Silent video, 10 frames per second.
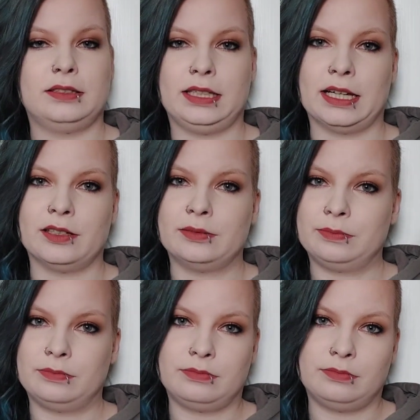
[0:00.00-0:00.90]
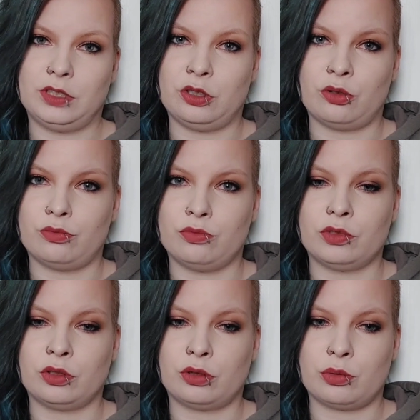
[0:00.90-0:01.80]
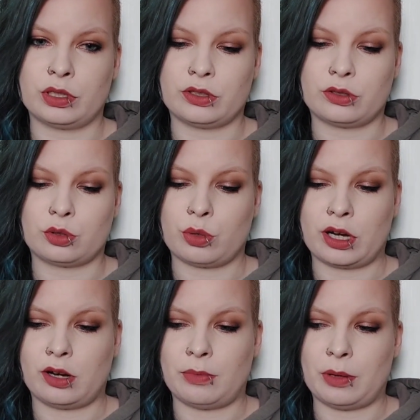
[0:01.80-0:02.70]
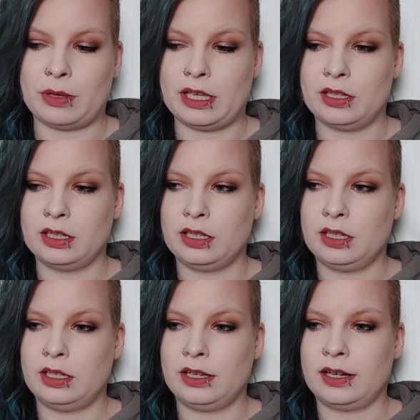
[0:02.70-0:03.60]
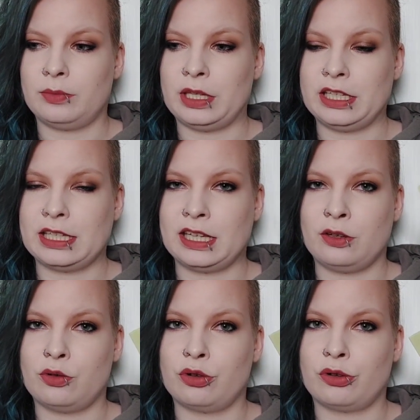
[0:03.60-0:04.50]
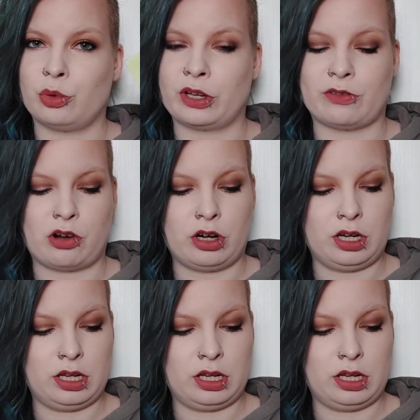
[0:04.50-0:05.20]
yeah, you know, not the ones to wear maybe in a meeting or whatever.